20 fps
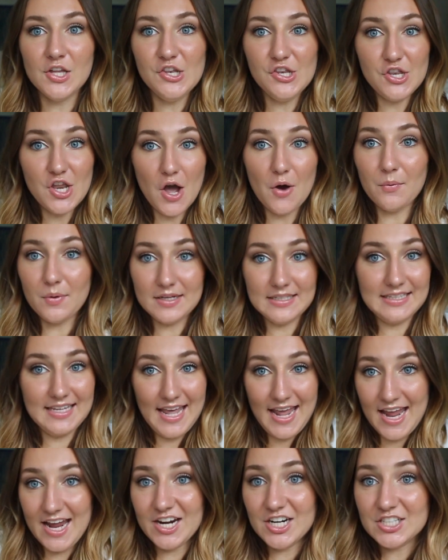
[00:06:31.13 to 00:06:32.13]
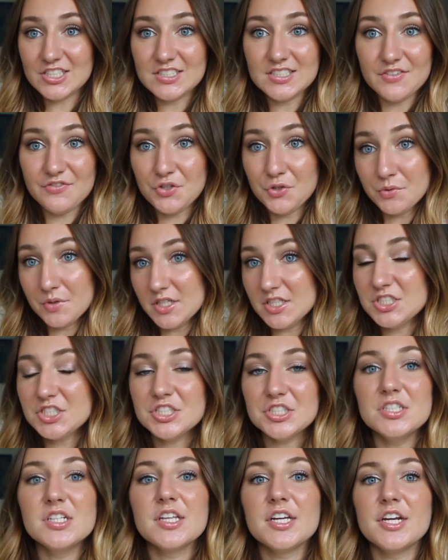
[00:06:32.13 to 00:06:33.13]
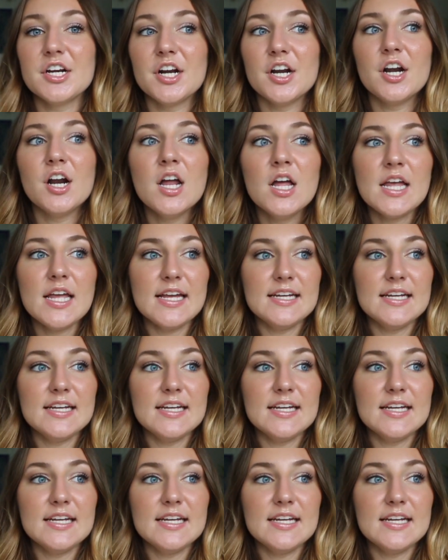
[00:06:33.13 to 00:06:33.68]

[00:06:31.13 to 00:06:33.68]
no one cares if you were a cheerleader.